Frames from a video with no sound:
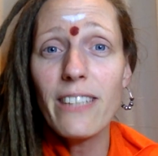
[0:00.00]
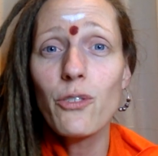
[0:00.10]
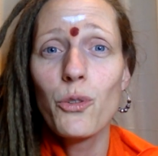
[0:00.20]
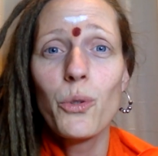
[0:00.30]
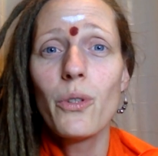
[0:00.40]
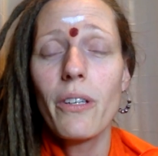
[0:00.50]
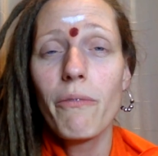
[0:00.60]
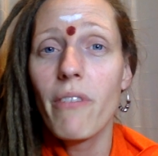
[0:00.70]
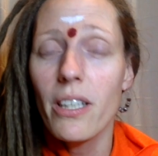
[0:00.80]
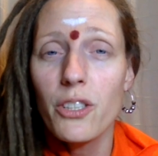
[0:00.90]
to
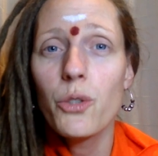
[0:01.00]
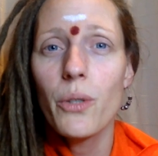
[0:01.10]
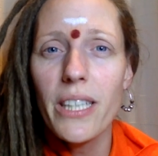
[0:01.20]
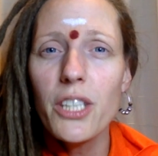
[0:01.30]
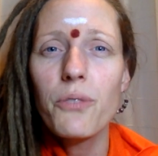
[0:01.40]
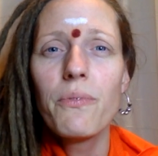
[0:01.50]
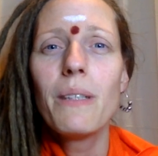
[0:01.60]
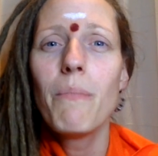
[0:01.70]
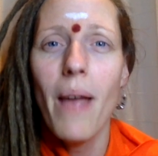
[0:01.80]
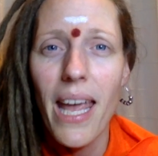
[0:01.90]
what choice
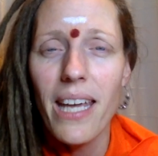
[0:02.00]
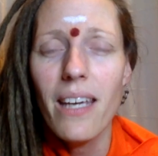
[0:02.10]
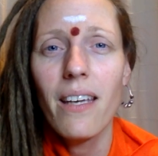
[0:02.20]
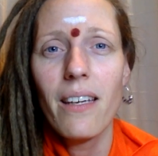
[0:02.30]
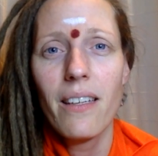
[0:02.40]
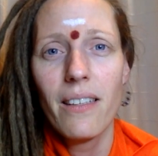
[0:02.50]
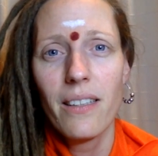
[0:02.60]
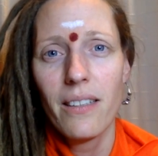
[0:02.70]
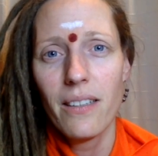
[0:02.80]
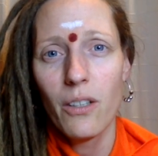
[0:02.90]
we make,
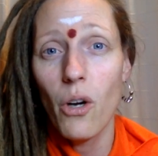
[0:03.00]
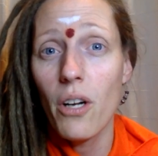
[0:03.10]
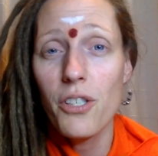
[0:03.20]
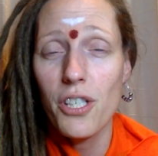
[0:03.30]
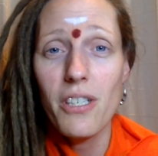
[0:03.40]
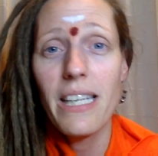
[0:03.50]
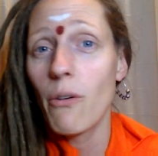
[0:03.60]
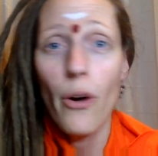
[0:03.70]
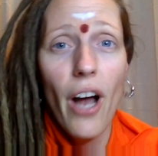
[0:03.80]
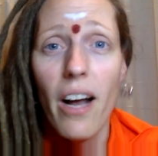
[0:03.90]
consciously
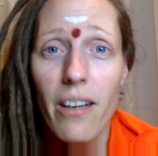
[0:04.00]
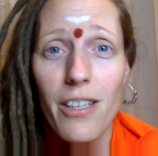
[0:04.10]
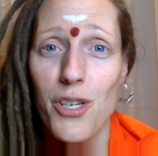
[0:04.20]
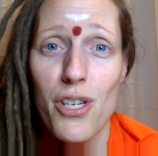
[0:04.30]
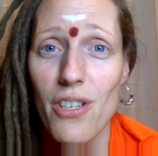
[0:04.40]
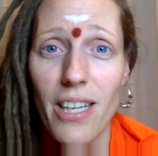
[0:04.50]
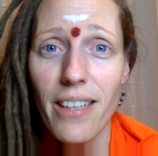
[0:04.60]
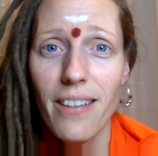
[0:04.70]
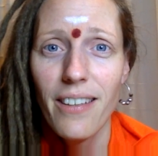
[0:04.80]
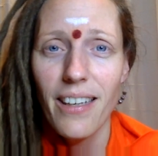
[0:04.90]
or
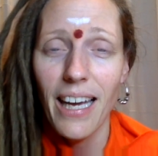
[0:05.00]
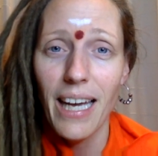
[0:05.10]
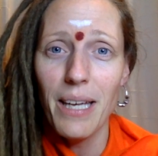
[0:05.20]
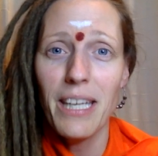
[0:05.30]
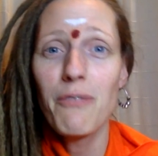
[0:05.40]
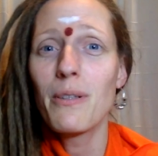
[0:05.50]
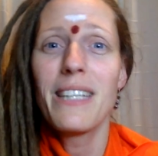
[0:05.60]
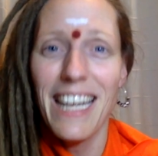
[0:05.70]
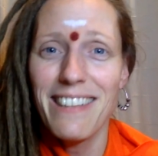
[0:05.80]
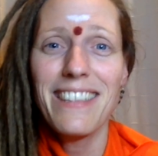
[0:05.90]
unconsciously. Even
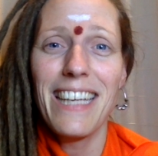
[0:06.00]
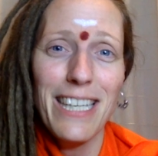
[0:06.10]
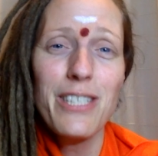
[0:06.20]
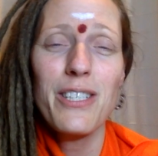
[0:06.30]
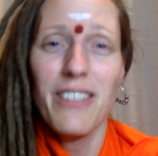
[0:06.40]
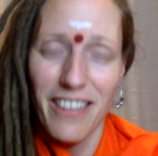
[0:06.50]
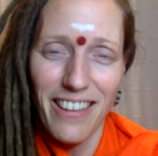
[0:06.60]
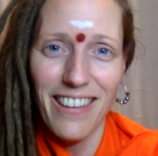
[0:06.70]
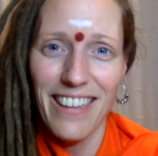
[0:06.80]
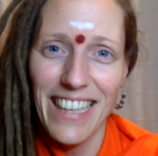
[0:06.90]
that is,
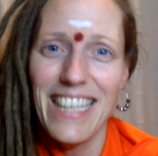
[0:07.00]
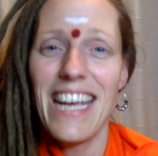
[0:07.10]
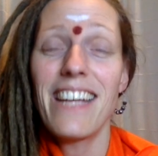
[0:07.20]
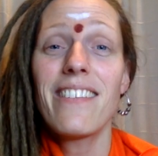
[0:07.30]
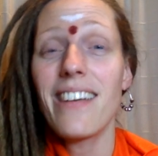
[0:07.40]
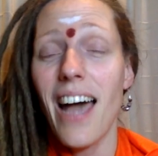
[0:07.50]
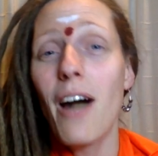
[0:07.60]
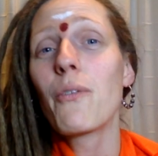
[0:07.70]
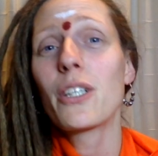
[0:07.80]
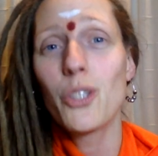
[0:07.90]
in the end,
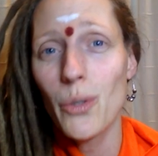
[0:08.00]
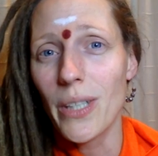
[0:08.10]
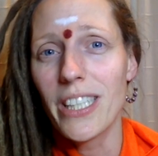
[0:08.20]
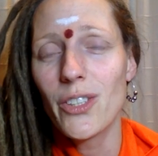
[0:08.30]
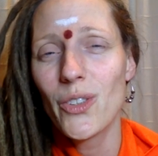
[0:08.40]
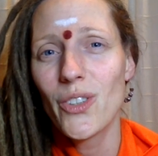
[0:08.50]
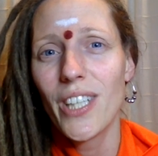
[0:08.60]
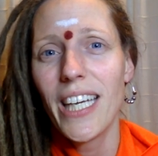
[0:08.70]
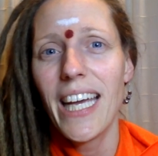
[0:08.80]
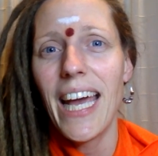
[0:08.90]
our choice.
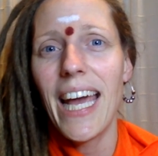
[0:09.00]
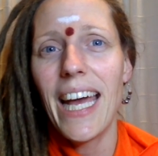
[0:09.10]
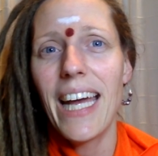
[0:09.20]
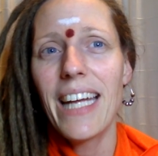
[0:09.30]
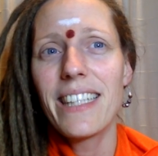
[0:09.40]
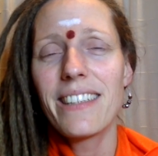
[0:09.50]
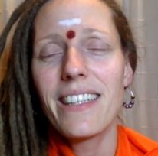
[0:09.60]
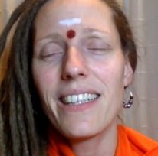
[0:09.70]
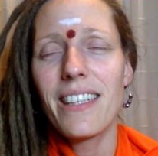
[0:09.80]
And